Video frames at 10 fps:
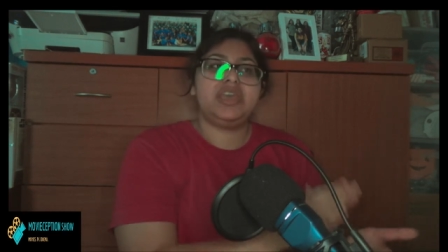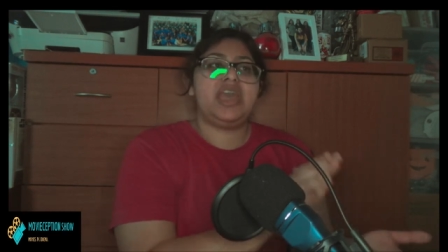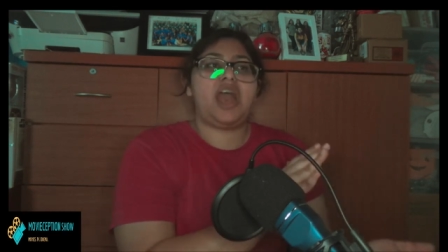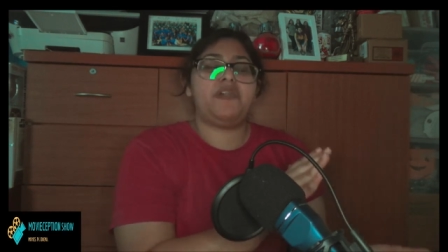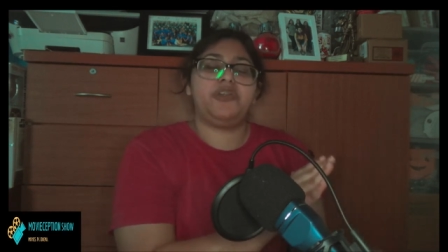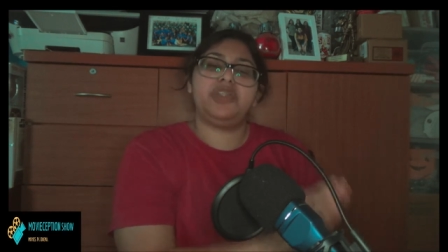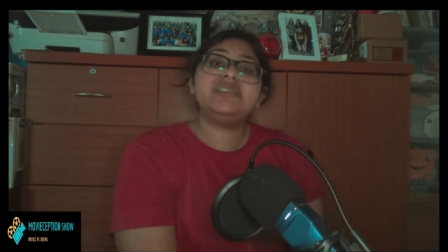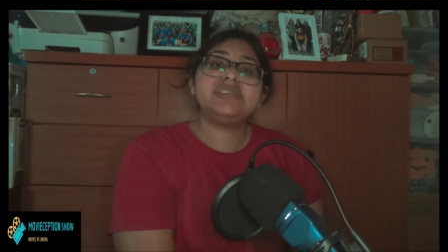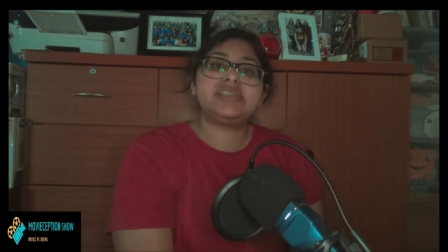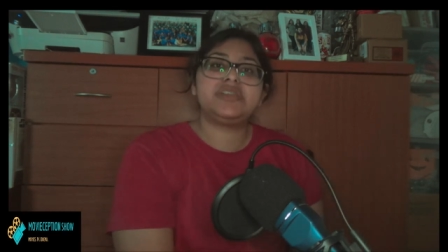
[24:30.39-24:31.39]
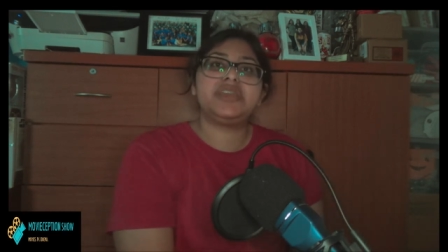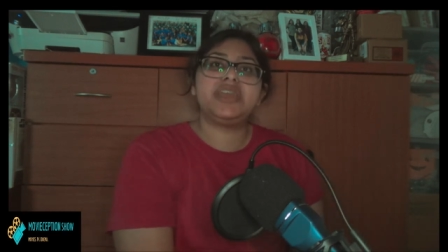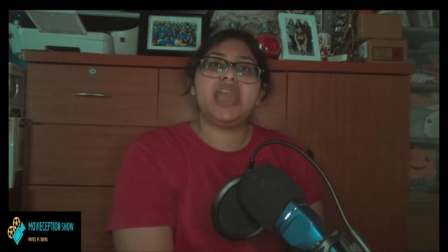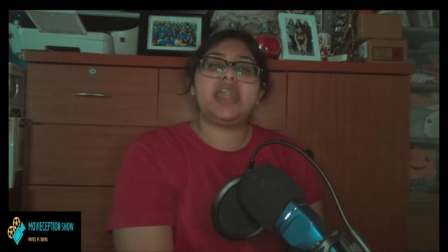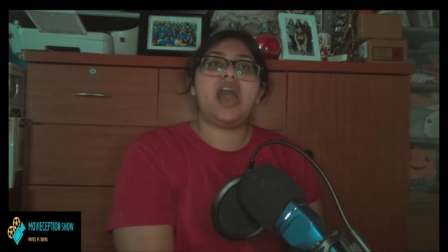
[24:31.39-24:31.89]
how they're necessary,
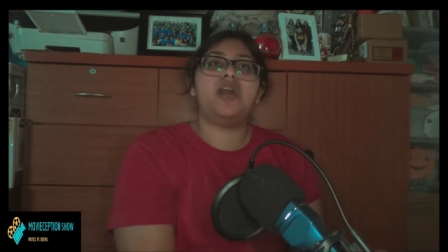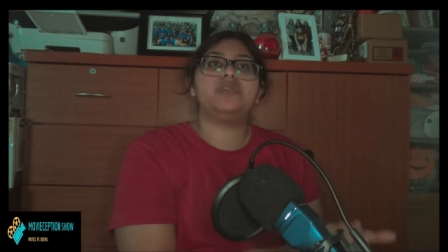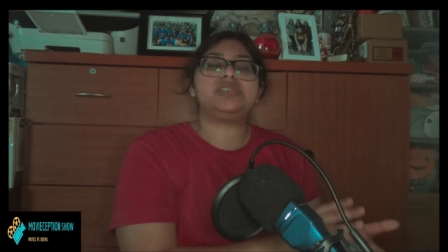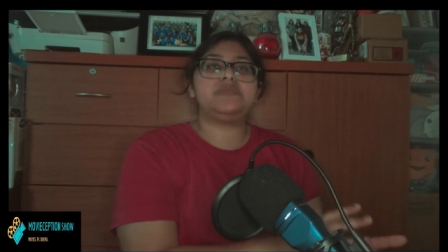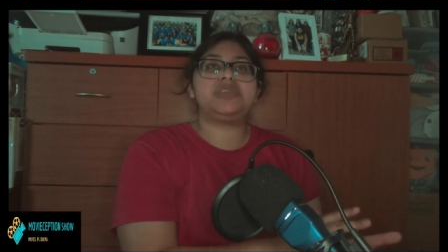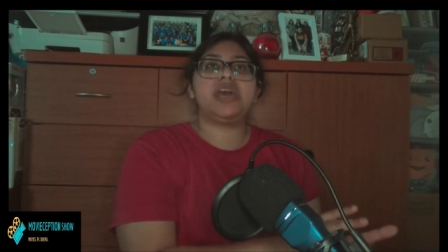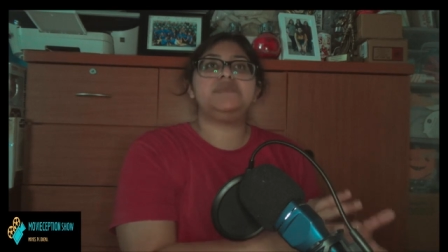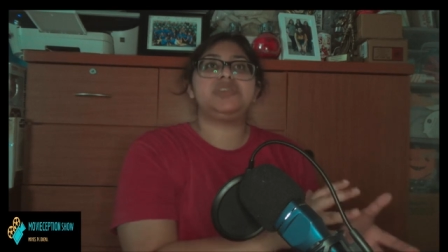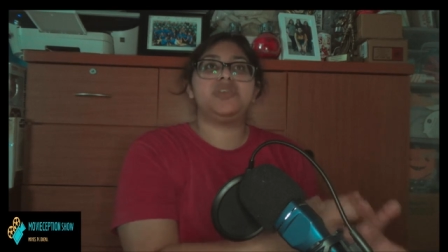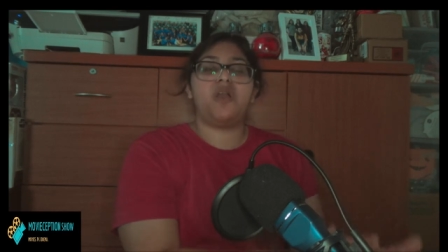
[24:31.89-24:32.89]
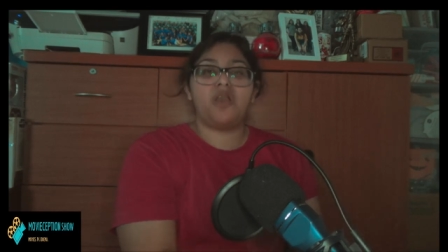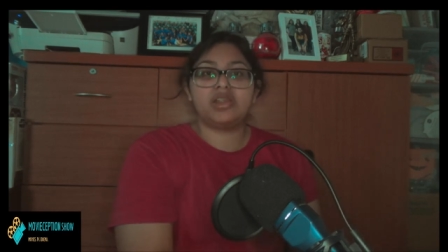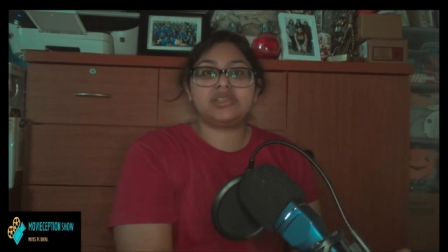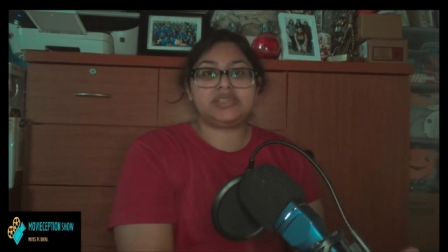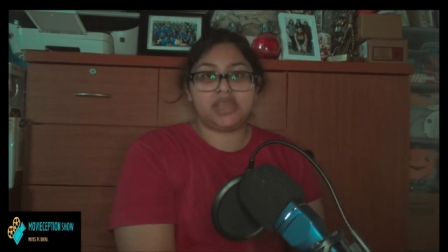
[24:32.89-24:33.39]
and how sometimes there are
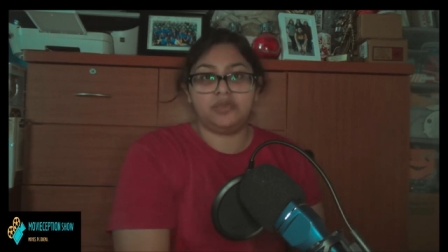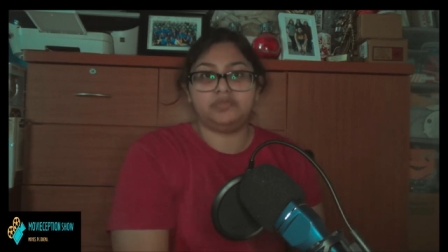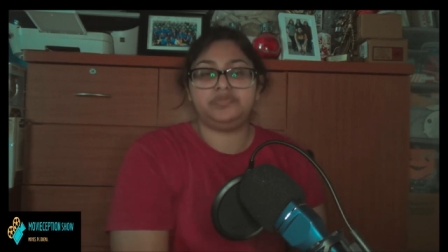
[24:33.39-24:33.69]
some